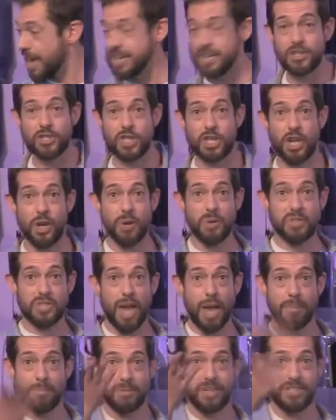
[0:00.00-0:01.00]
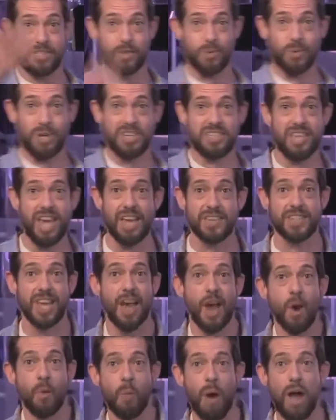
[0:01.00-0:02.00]
didn't you do something? Because this is what he says.
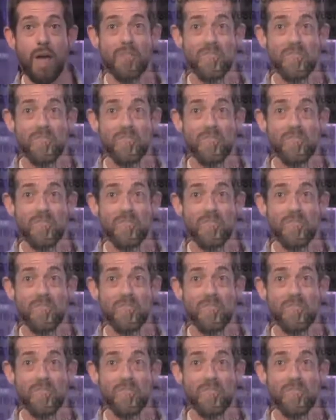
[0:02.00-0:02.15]
Well,